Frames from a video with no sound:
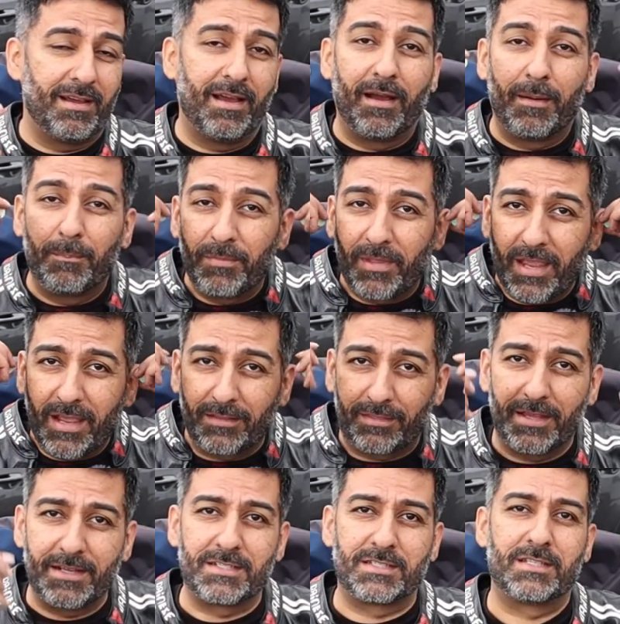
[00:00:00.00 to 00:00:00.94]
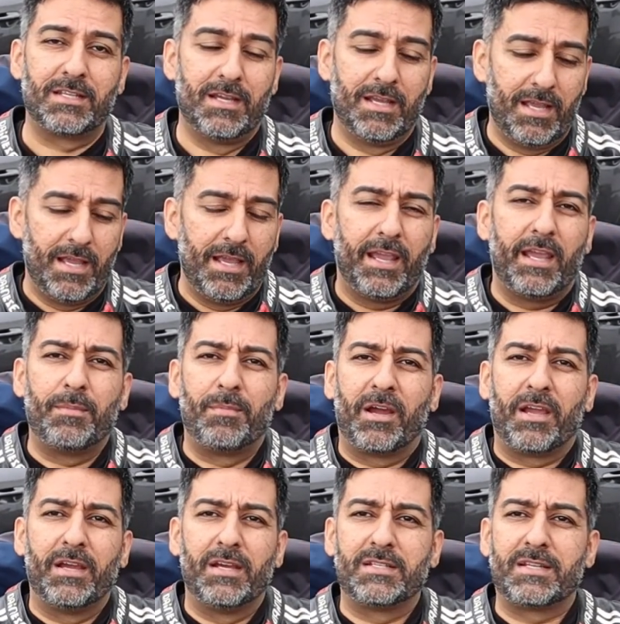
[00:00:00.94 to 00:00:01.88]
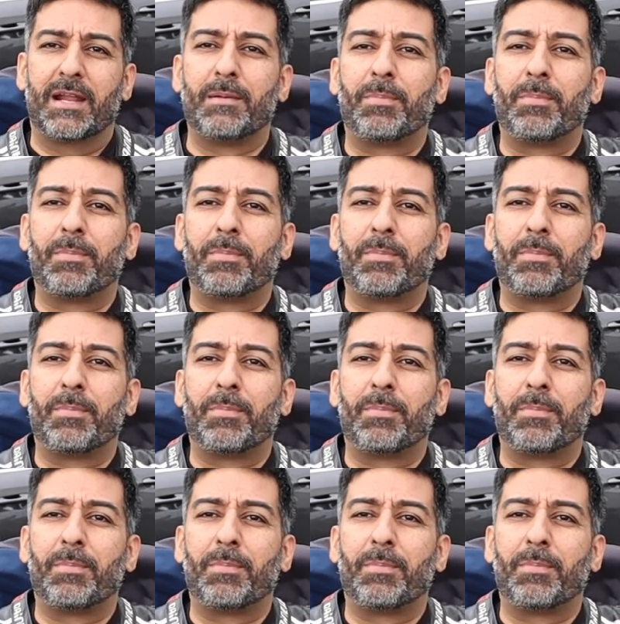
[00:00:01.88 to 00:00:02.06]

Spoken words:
ear things in my ears.